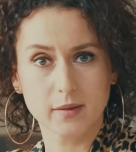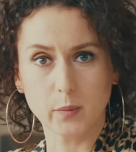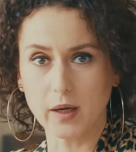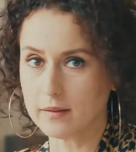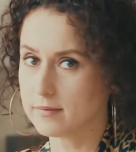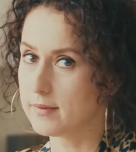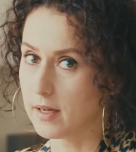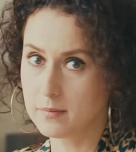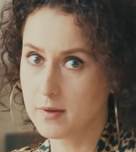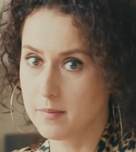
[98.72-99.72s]
Well,
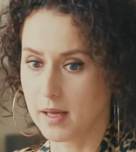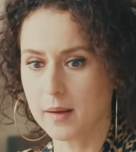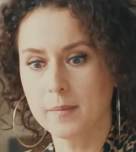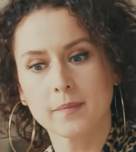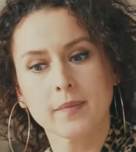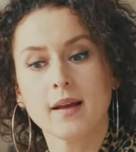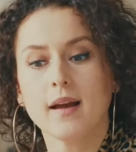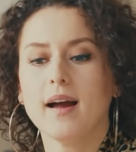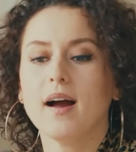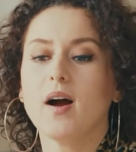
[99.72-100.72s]
not with me.
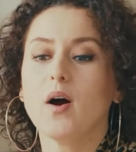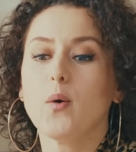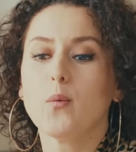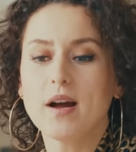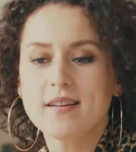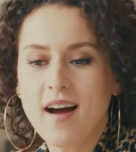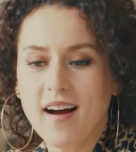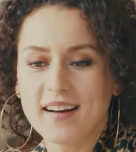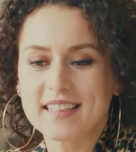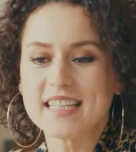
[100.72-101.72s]
Why
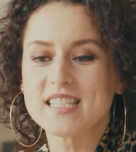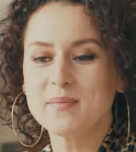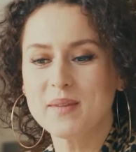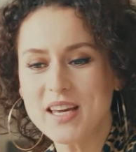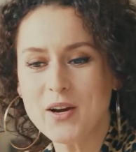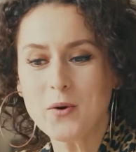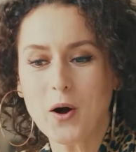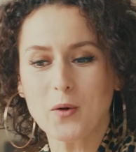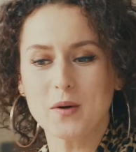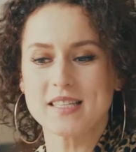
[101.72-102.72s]
not? It's me who
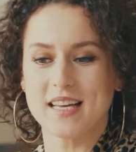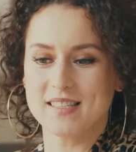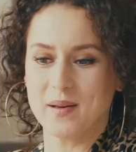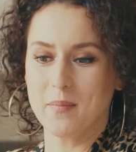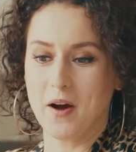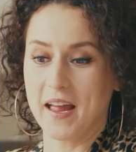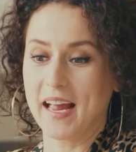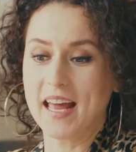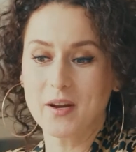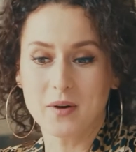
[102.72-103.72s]
always ends up
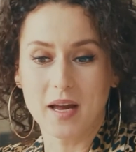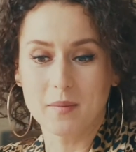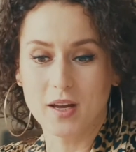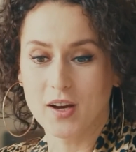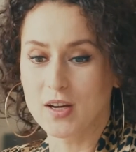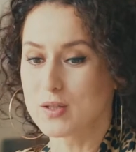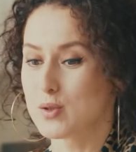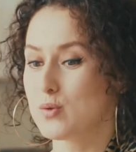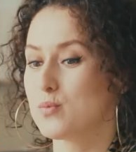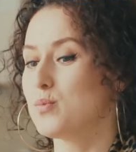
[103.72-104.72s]
buying anyway
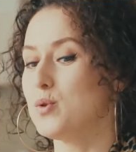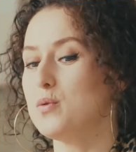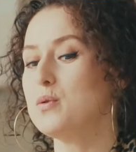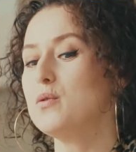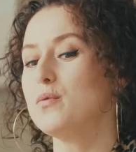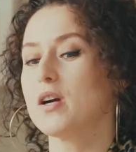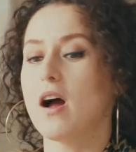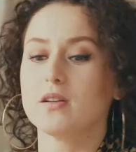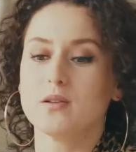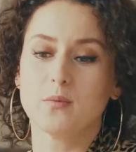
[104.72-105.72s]
because you
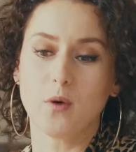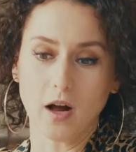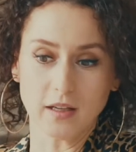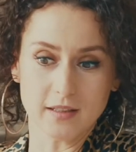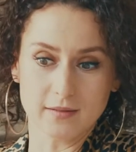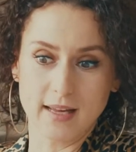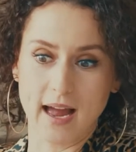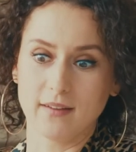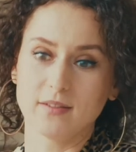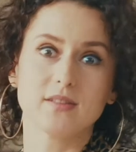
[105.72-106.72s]
forgot your wallet,
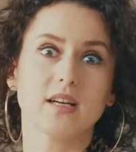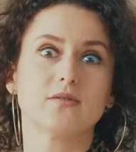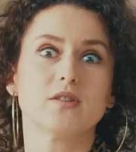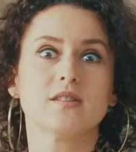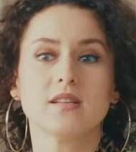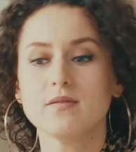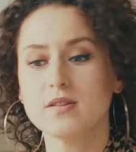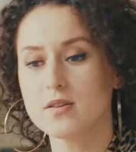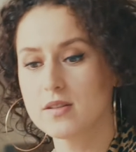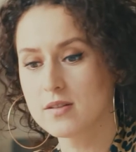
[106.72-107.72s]
haven't yet received
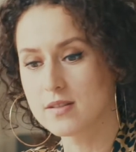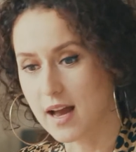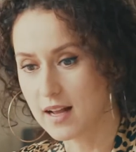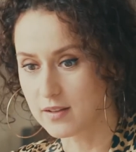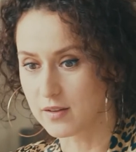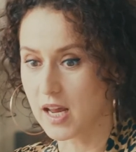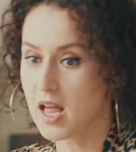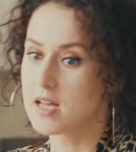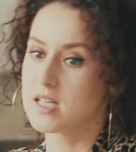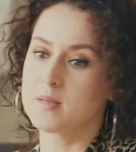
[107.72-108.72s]
your salary,
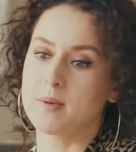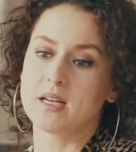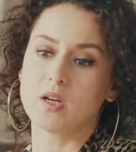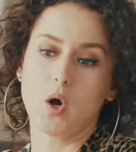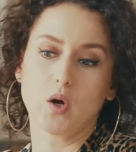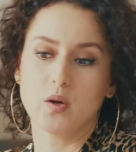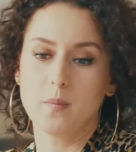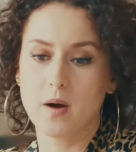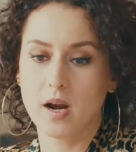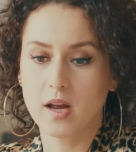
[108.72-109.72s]
spent all your
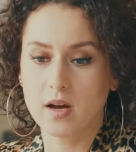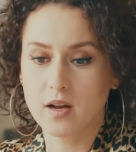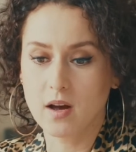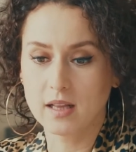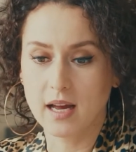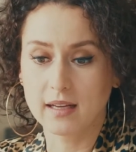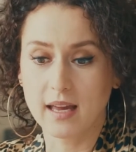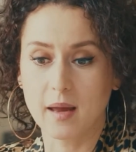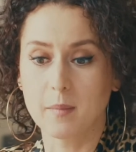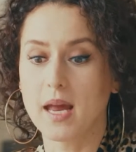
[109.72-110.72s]
money on online
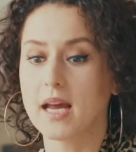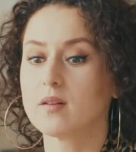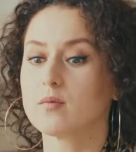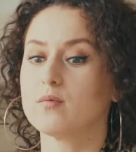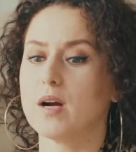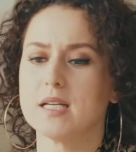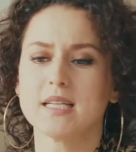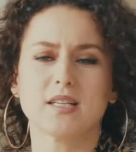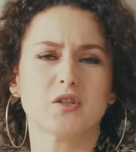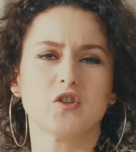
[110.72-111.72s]
gaming,
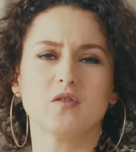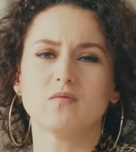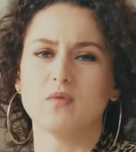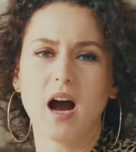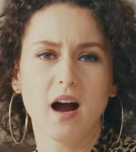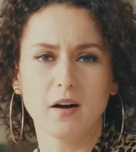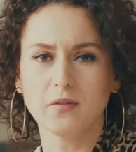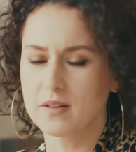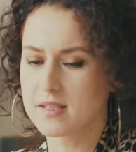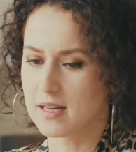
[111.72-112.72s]
rented a
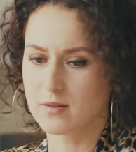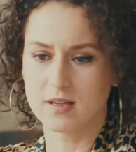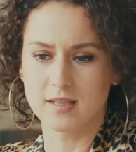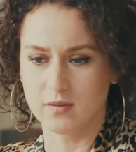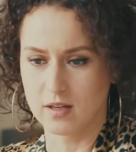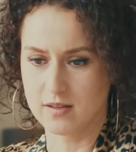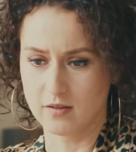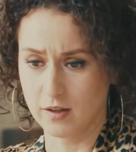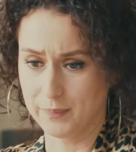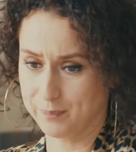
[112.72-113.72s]
giraffe, etc., etc., etc.